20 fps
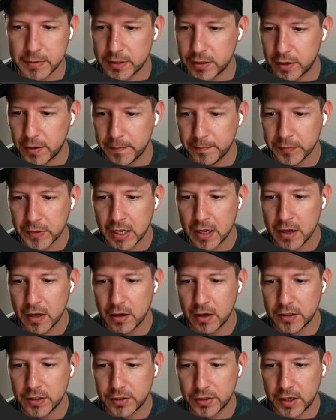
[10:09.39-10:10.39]
So
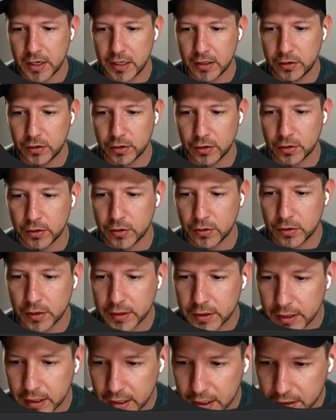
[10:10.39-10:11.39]
I'm just gonna do, I
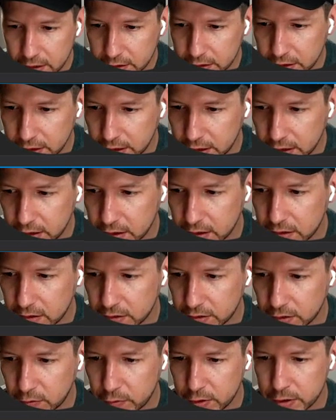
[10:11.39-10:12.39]
think I did
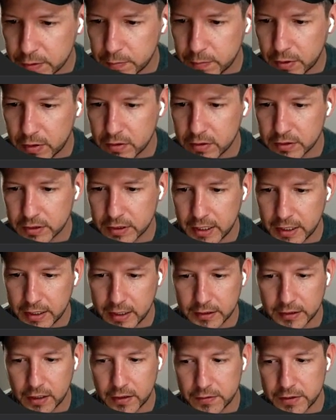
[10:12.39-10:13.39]
on the response, I
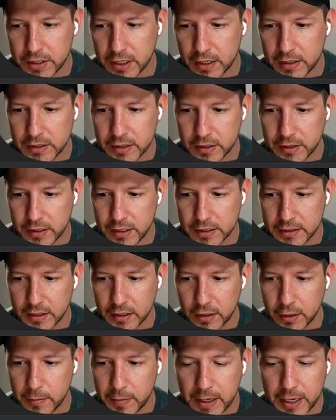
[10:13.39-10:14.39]
ended up changing this a
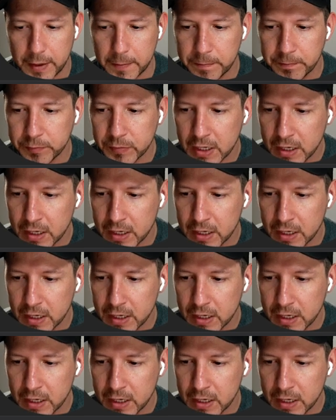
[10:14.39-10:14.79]
little bit.